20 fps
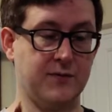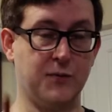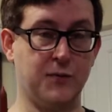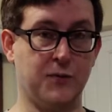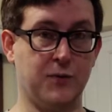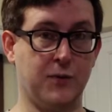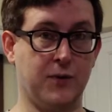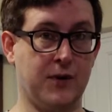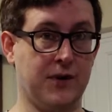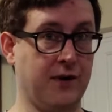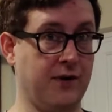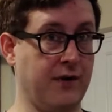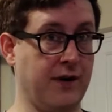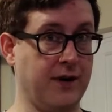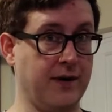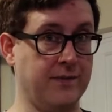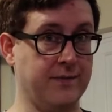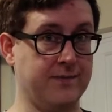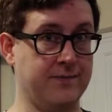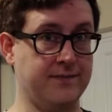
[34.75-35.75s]
1
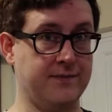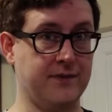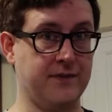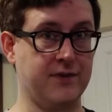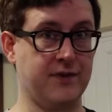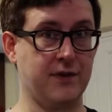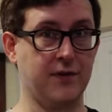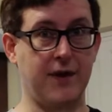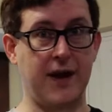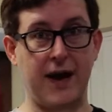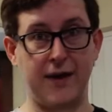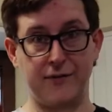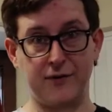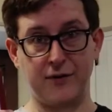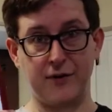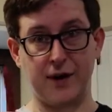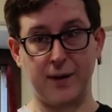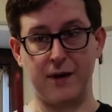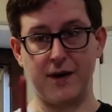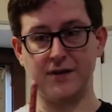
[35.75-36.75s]
gram, so half a
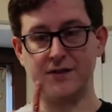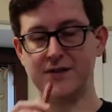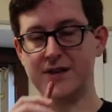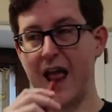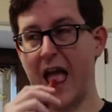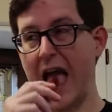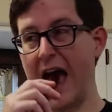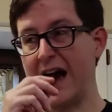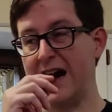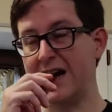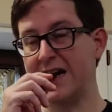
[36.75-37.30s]
gram each.